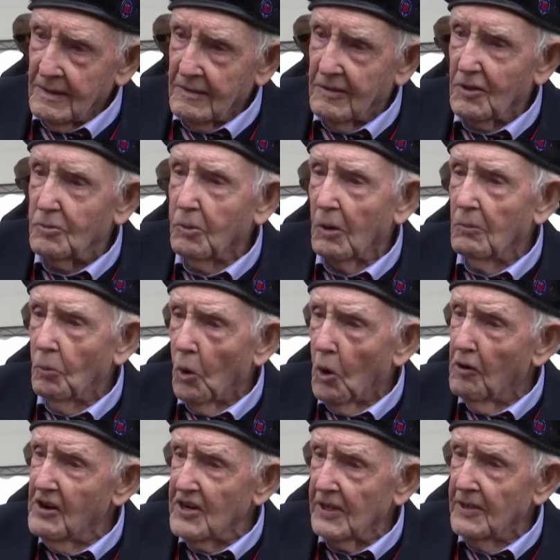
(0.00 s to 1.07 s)
Because what
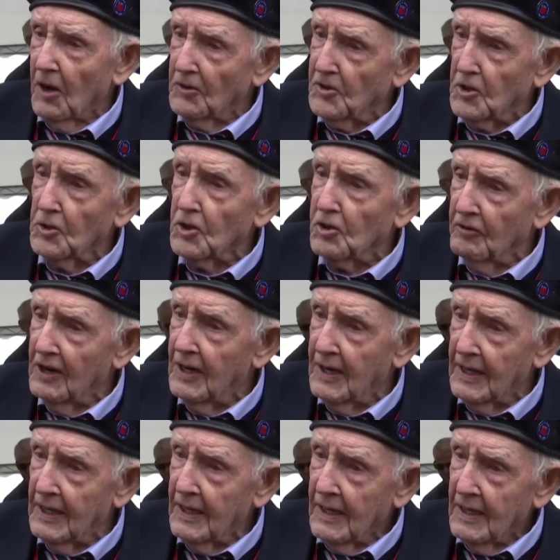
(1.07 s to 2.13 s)
war is a nonsense,
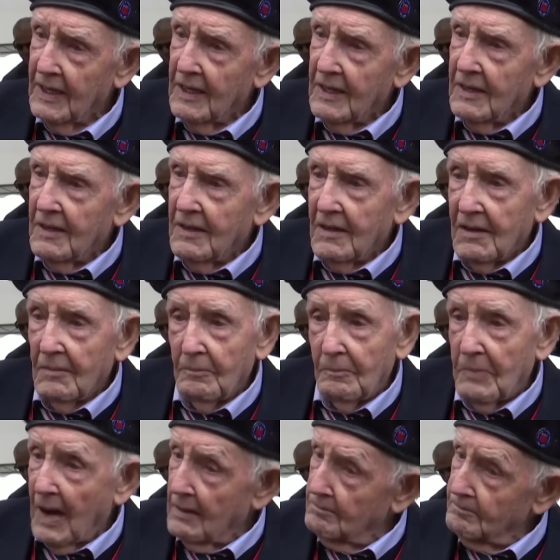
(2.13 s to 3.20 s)
really,
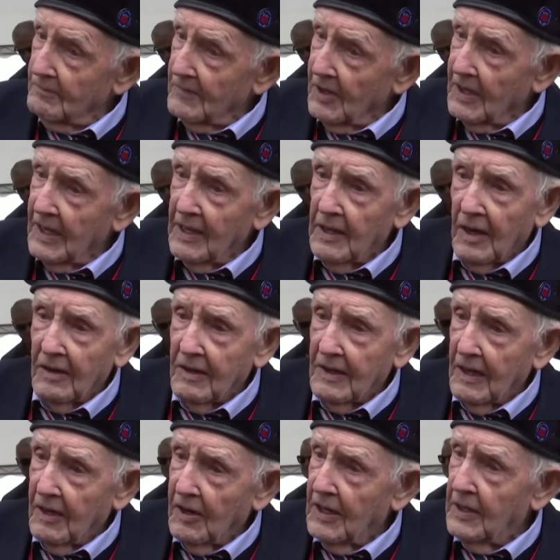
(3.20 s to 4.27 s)
but
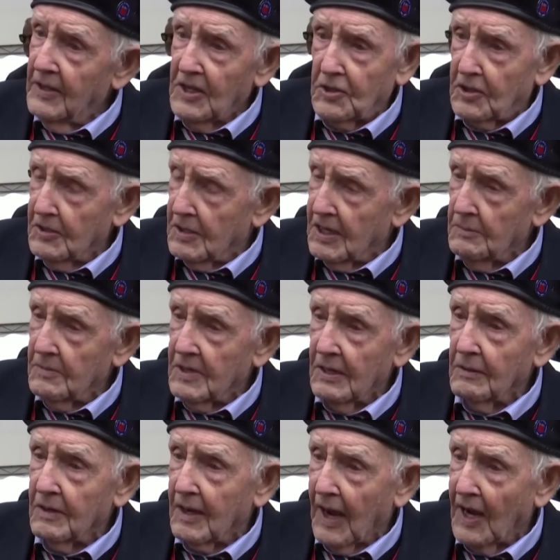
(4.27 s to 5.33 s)
in this
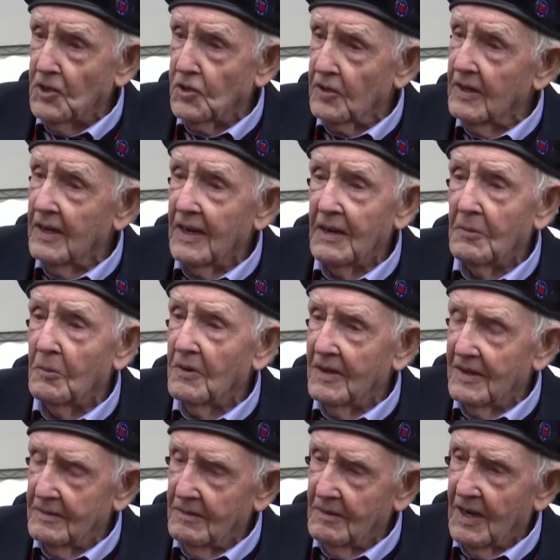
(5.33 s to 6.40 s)
occasion, it,
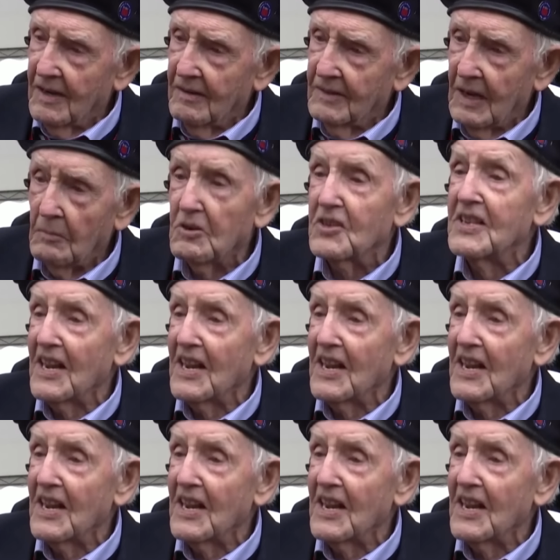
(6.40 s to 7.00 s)
it was